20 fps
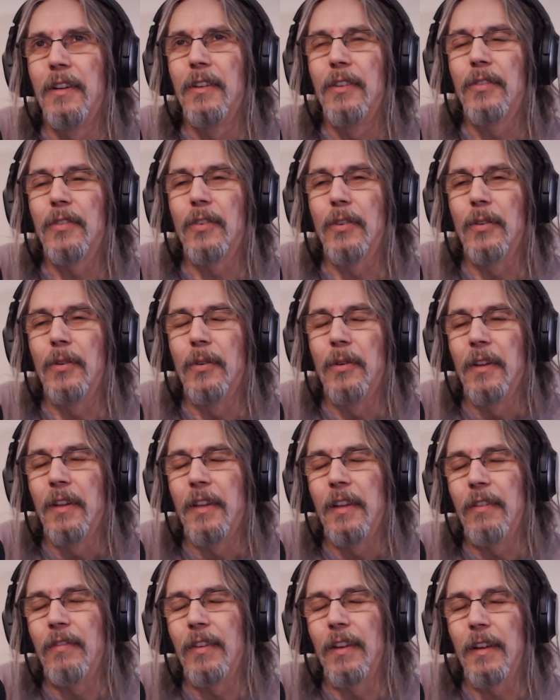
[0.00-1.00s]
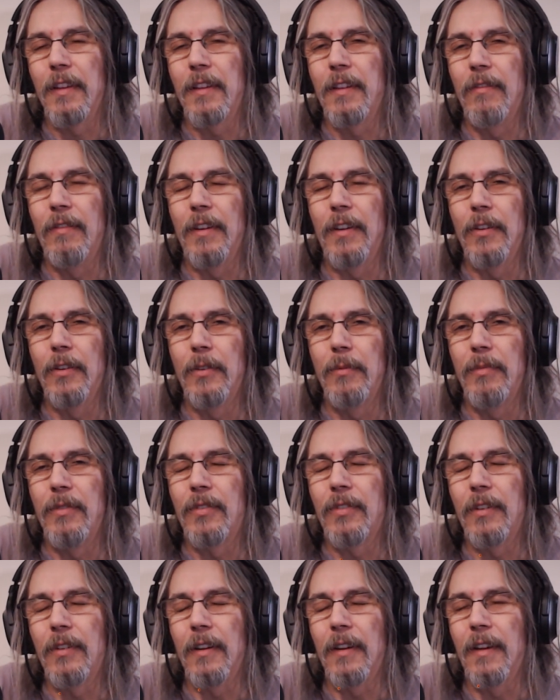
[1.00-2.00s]
So if you like the video, be
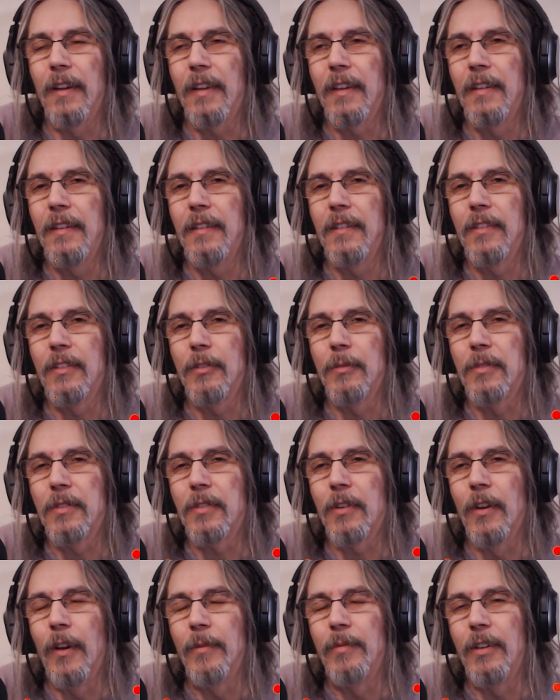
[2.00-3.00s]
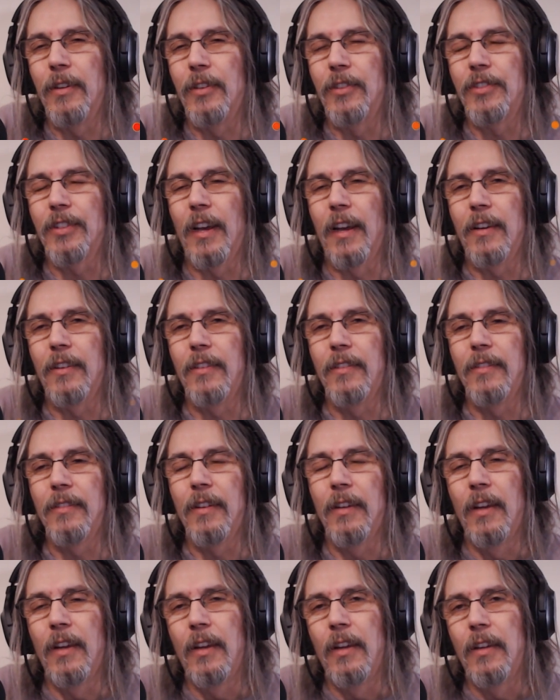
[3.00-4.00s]
sure to like it and subscribe to the channel,
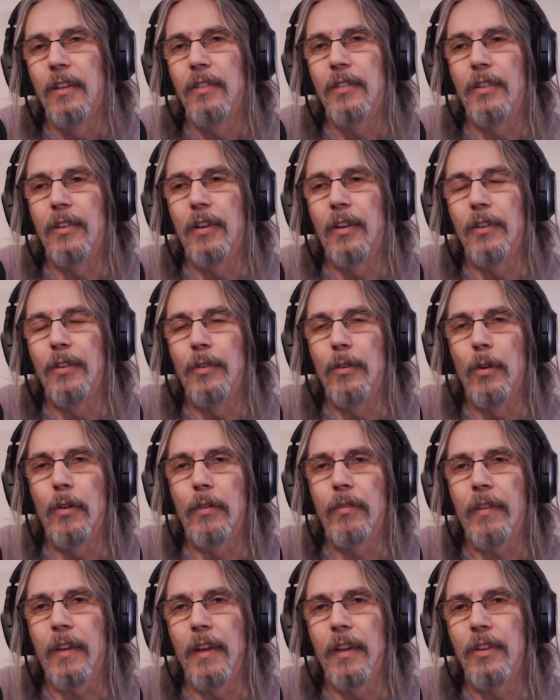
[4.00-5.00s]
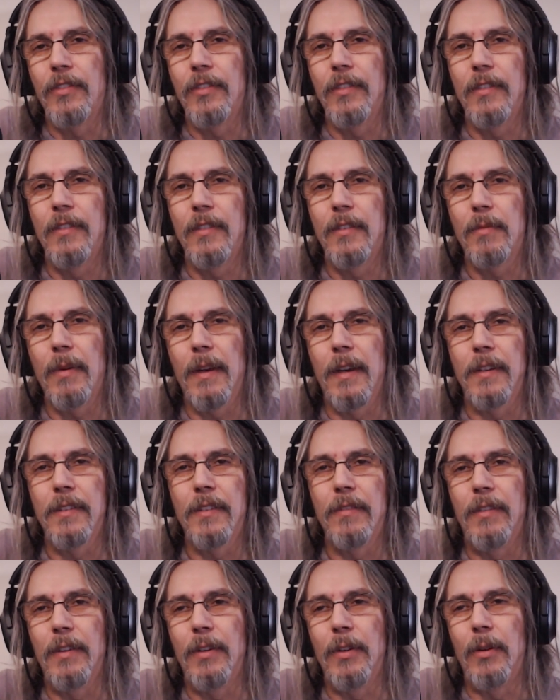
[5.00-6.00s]
turn on your notifications, pass
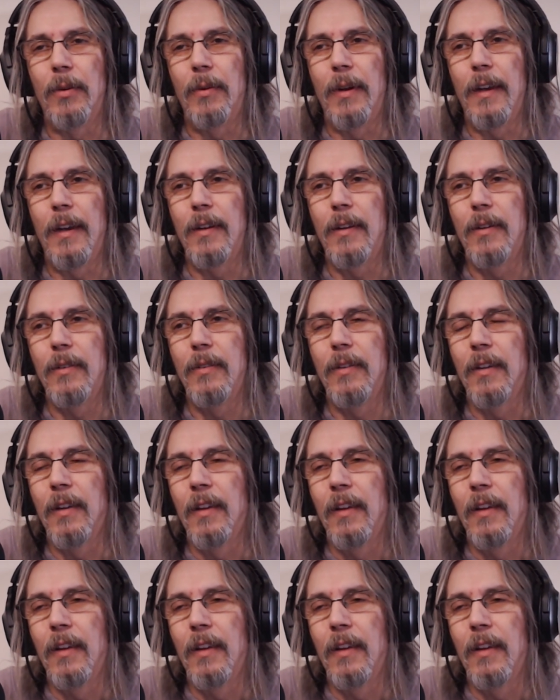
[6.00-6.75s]
the video around,